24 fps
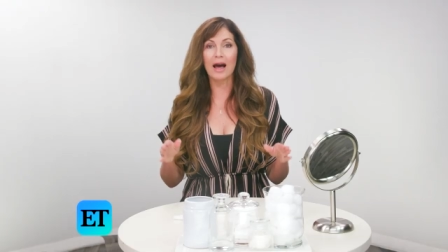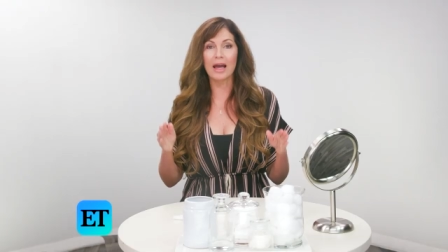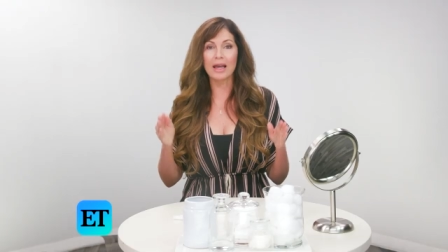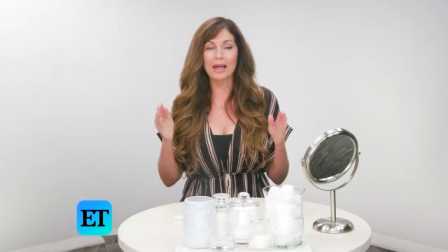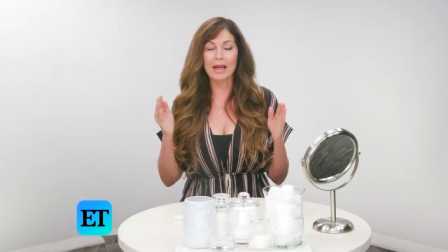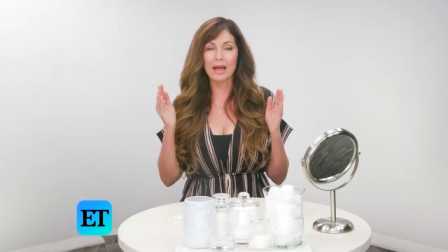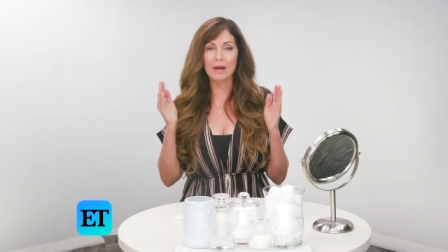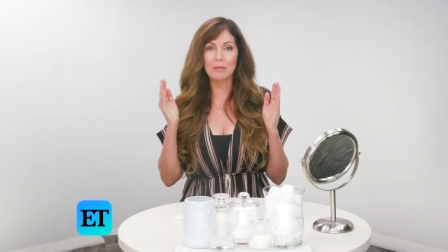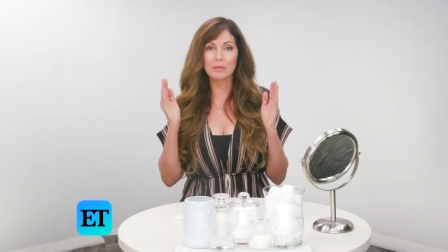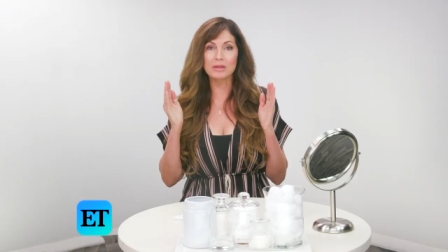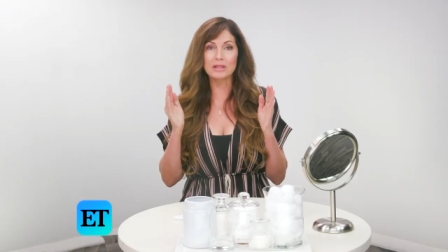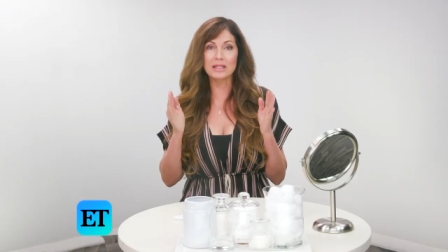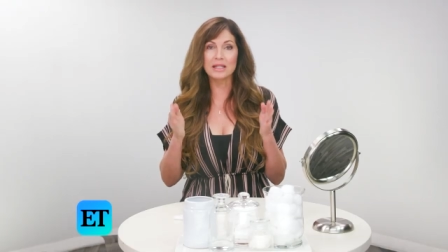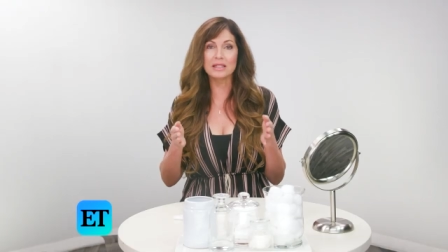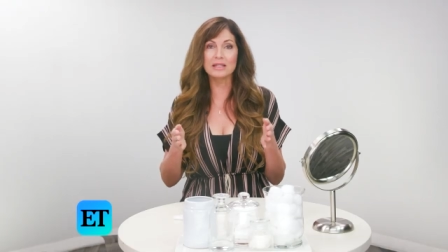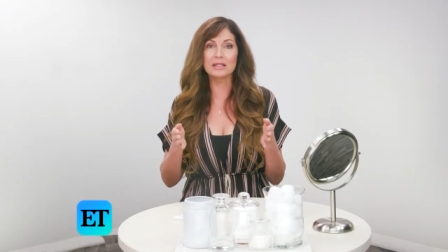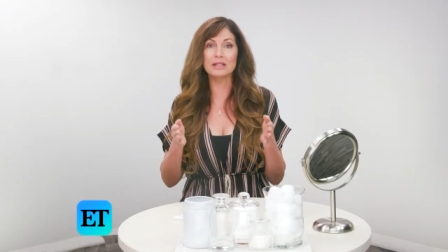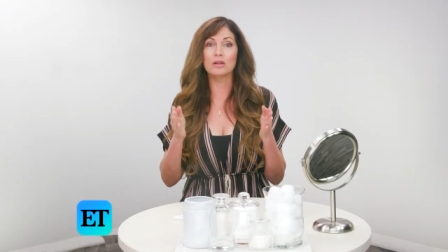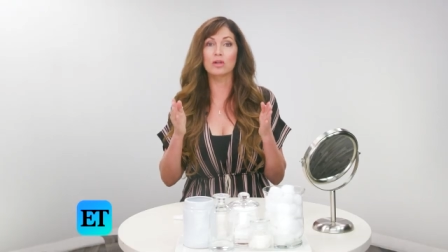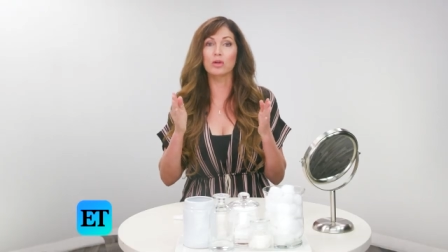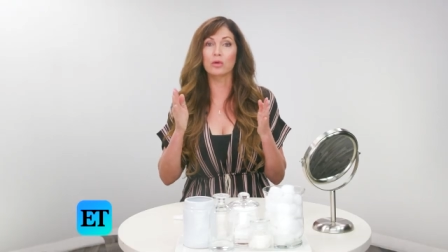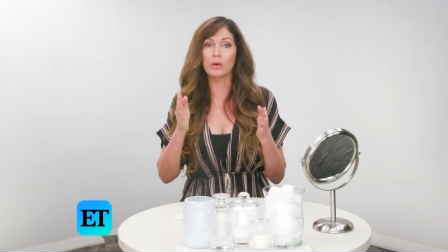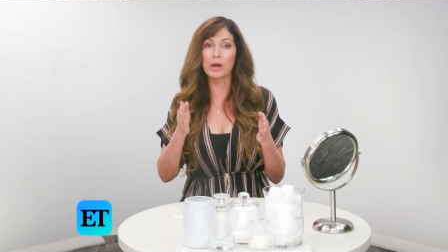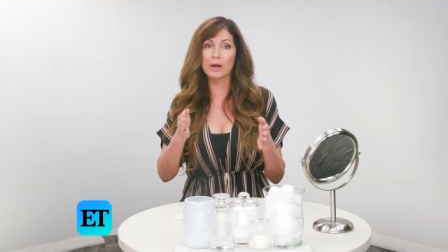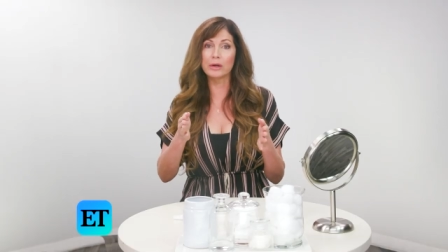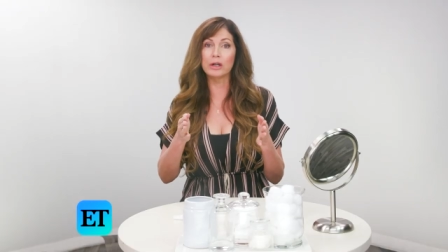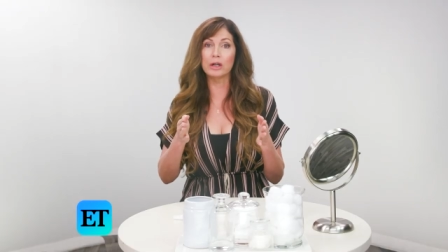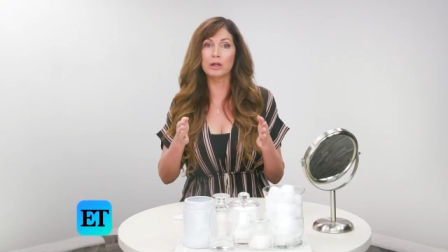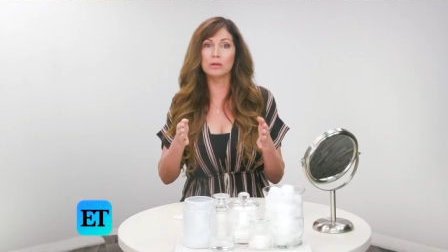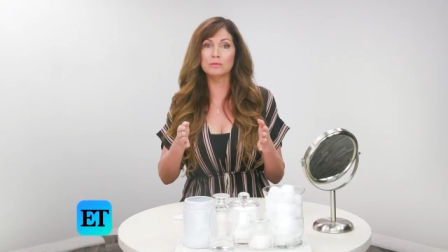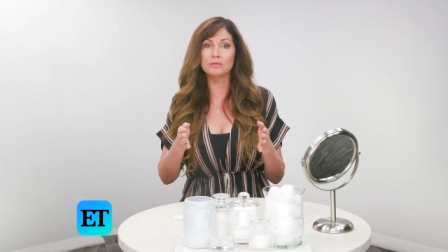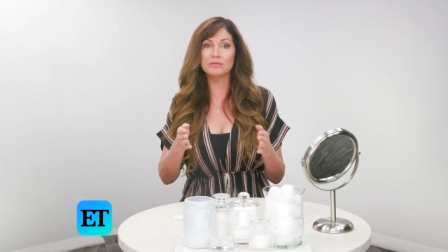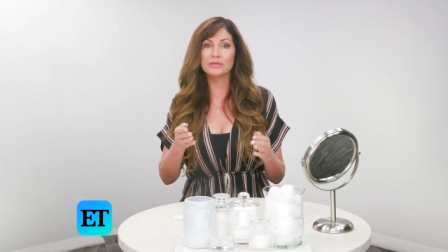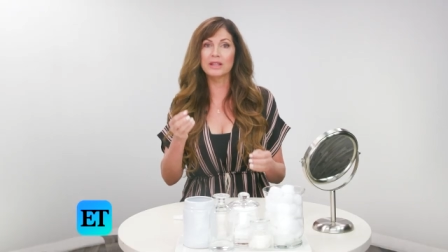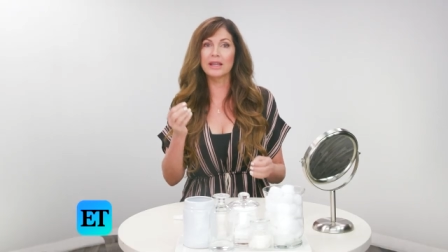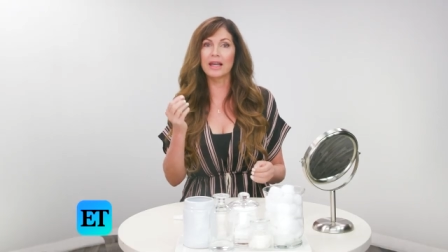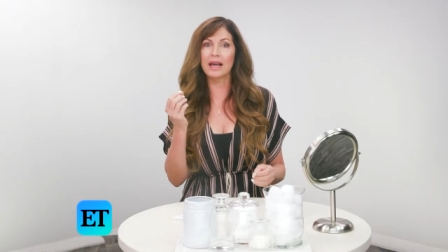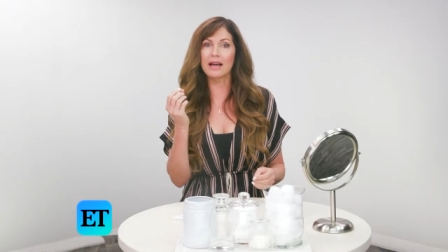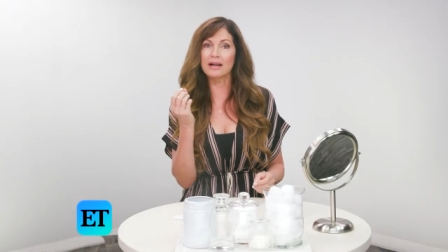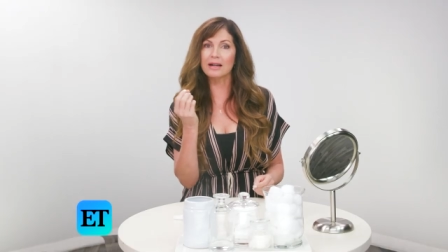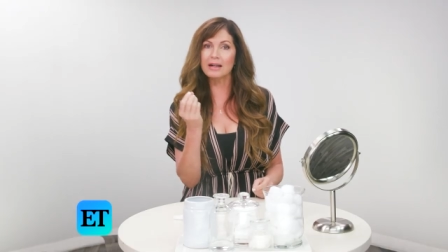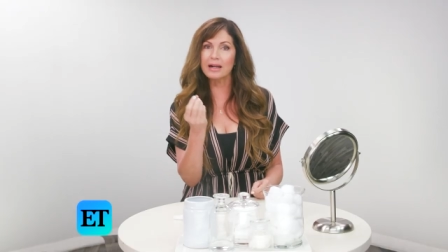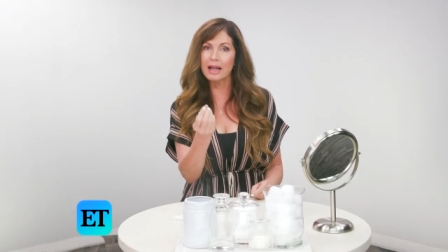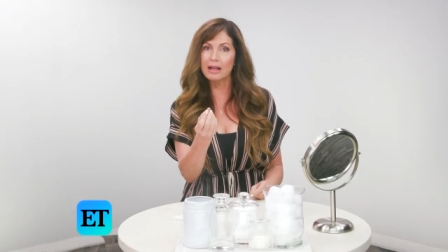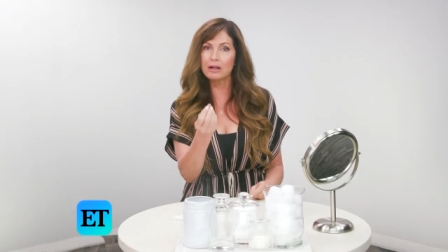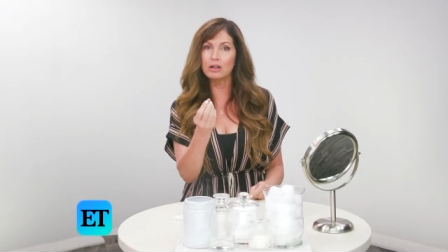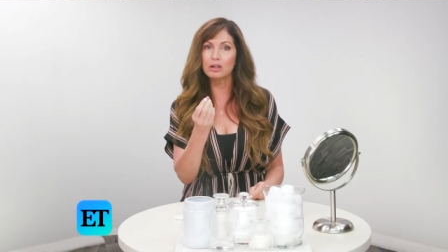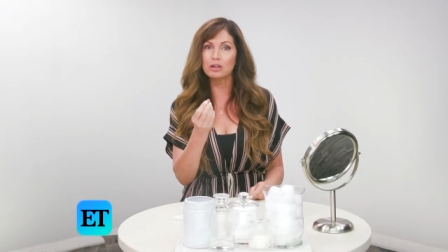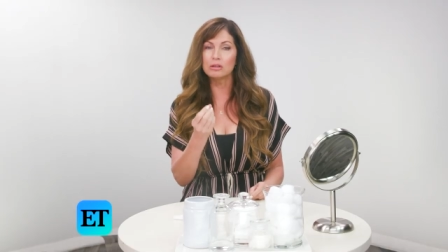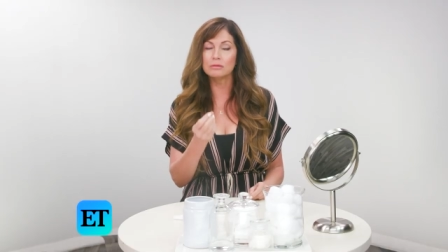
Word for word: I am Lisa Guerrero. Guerrero!